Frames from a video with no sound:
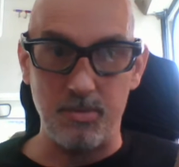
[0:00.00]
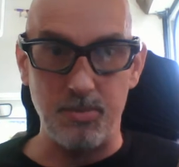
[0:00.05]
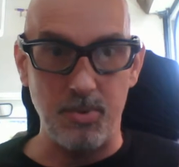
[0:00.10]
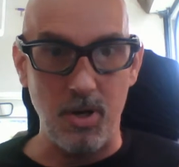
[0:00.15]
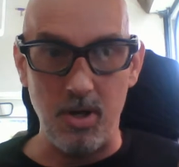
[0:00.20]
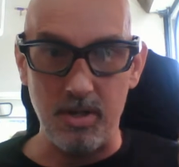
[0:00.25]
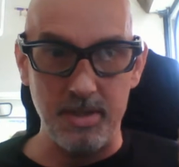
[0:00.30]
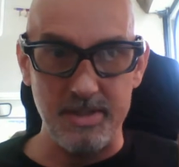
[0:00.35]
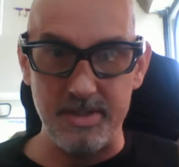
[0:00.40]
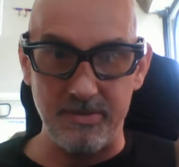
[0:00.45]

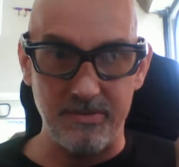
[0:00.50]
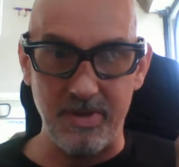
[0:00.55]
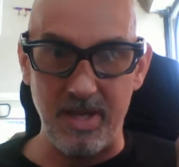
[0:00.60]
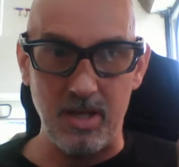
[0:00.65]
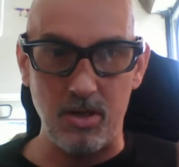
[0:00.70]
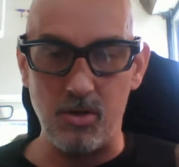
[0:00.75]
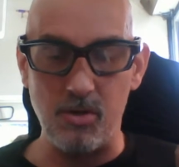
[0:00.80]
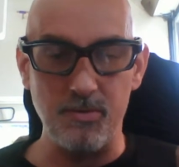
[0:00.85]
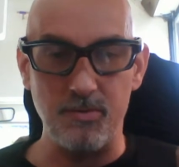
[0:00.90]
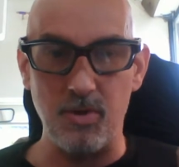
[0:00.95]
parts of
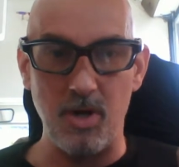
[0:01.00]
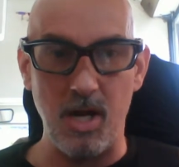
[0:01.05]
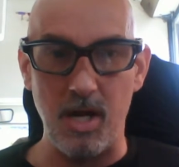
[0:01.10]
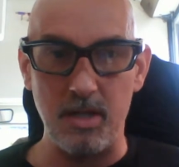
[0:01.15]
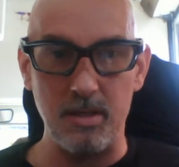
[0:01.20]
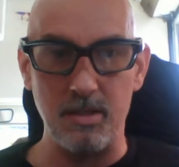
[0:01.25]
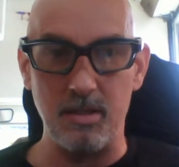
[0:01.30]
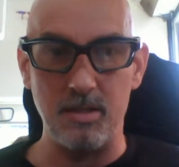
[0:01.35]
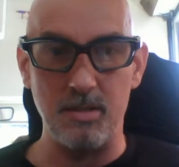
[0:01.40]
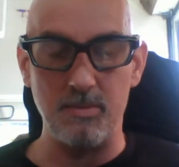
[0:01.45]
Vancouver
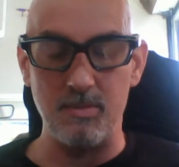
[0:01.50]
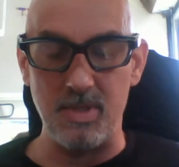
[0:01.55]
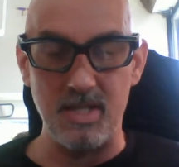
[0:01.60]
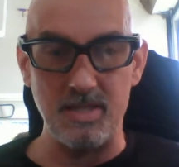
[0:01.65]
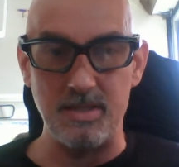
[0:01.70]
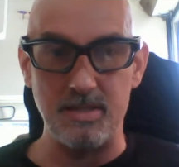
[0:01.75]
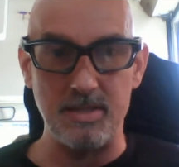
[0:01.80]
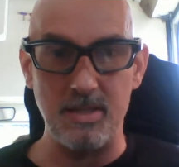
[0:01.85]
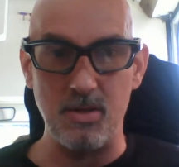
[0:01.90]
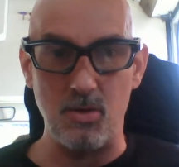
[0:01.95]
Island,
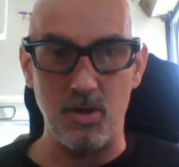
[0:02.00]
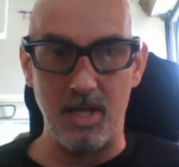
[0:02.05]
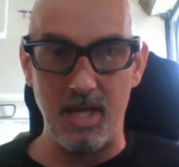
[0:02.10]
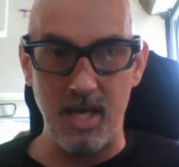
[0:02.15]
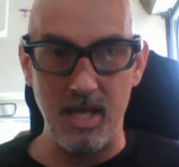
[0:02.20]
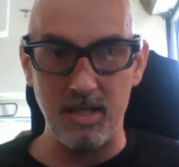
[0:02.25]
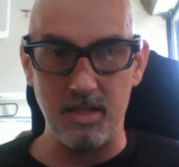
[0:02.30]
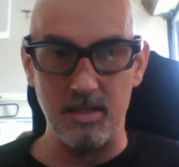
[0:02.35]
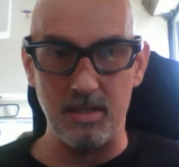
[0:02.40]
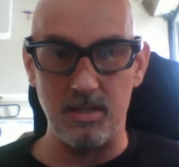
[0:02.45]
BC, or
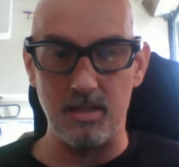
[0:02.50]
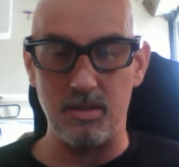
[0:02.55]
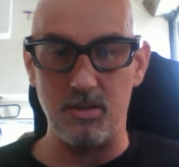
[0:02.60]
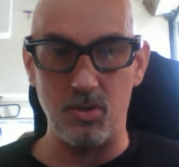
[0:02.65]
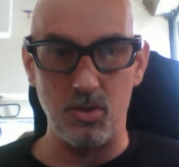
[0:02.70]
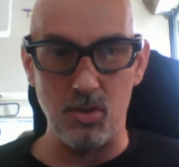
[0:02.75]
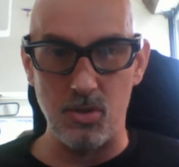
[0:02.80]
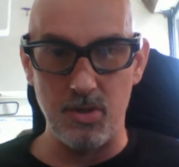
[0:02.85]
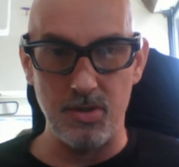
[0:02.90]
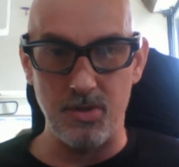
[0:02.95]
Canada,
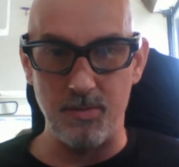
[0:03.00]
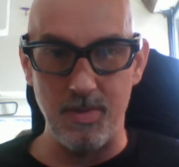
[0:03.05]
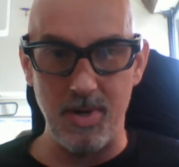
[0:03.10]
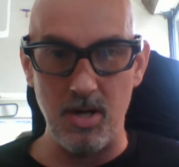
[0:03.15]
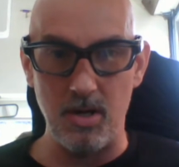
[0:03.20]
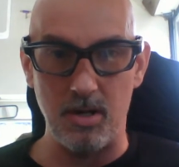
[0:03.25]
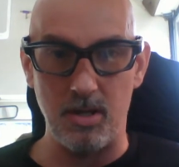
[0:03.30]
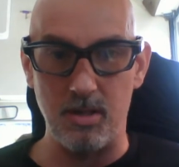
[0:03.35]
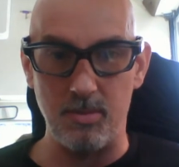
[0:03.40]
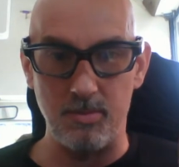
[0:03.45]
or North
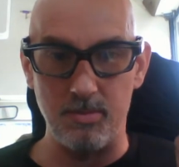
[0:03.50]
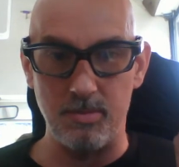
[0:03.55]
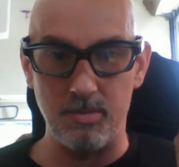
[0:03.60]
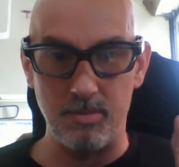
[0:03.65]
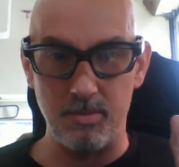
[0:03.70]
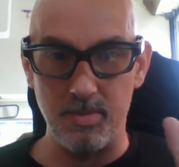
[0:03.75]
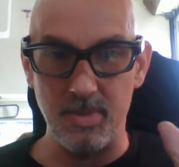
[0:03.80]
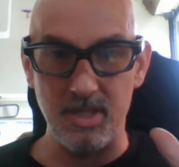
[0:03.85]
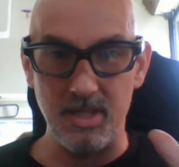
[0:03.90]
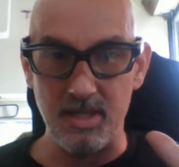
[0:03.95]
America,
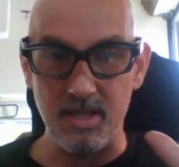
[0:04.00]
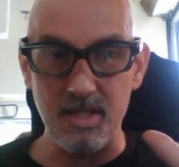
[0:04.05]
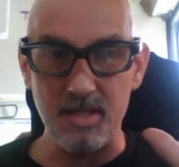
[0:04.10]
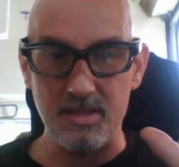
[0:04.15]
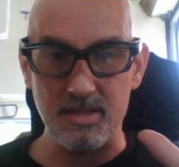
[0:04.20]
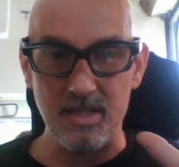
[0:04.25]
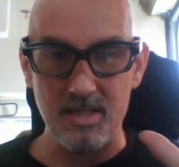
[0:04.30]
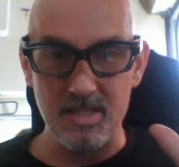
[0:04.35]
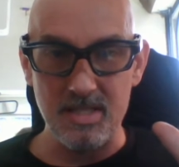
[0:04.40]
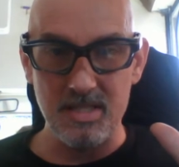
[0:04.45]
but it
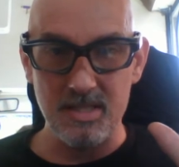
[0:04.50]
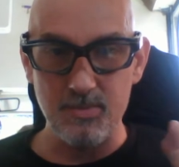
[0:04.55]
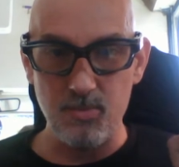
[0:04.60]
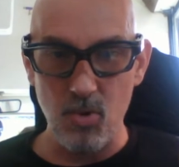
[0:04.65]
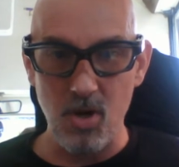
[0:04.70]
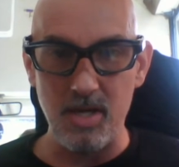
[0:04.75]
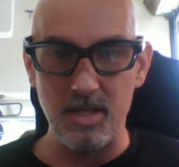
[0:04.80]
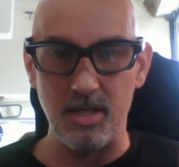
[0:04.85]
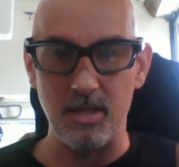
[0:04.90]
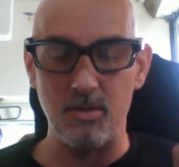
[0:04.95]
is. It's
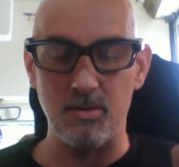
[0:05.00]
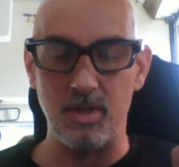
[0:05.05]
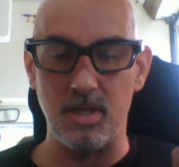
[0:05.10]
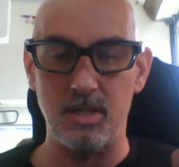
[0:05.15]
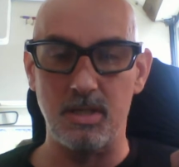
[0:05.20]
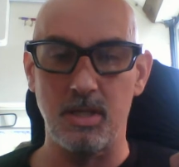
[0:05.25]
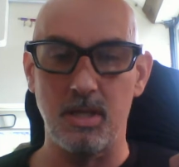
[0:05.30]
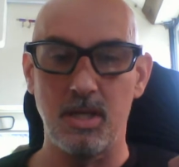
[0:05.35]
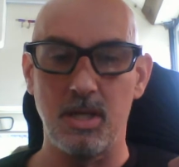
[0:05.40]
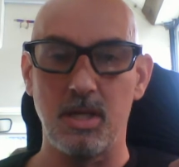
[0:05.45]
spreading, right?